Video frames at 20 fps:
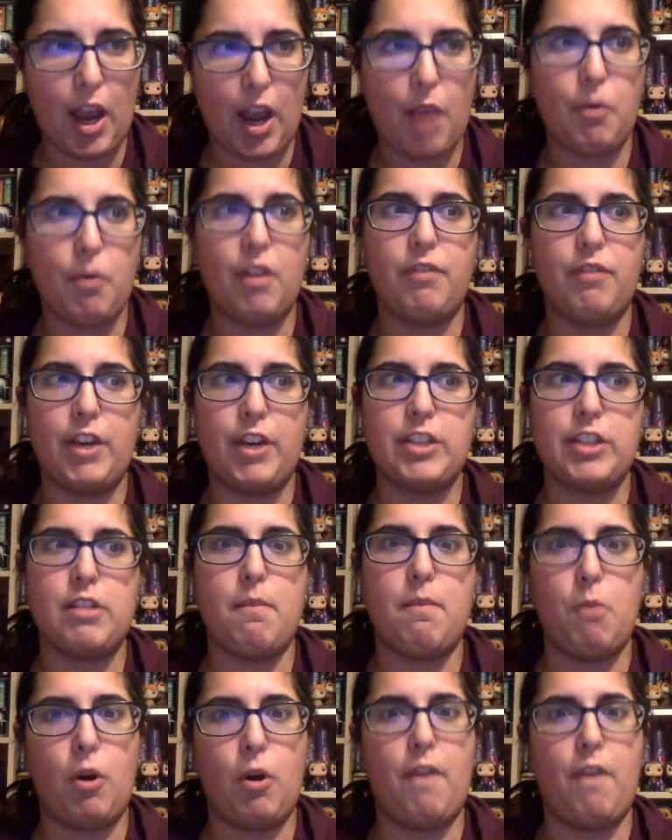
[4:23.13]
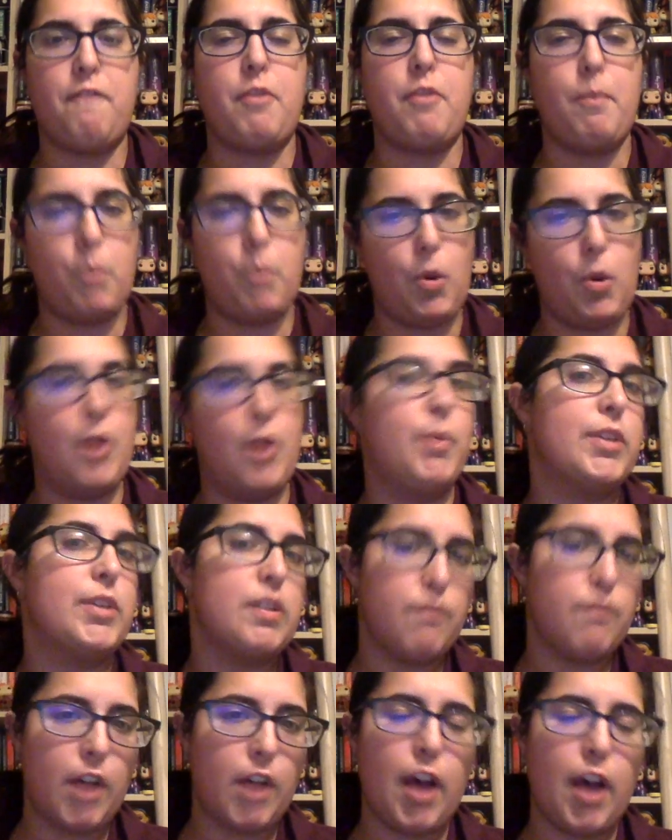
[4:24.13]
I would have liked it more if the boy was
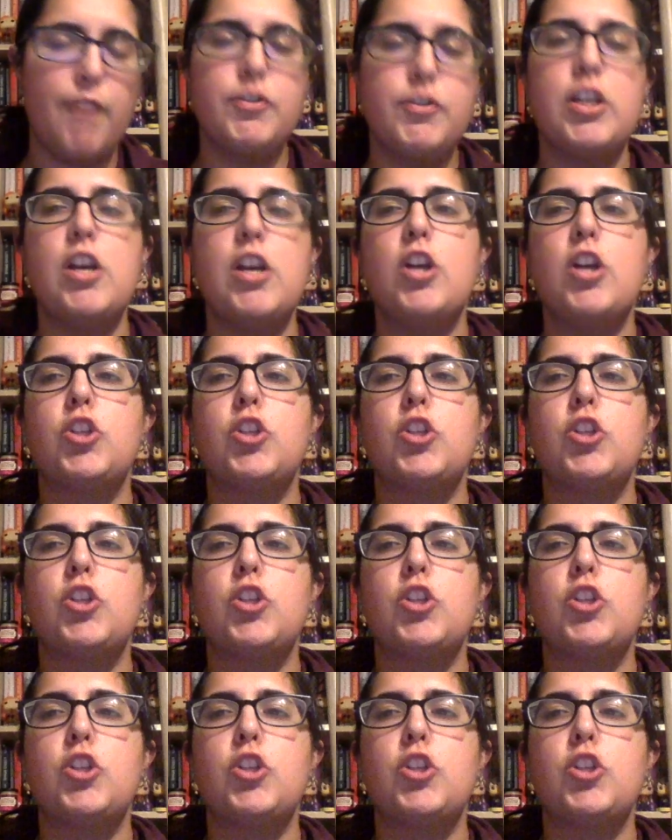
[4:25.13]
involved,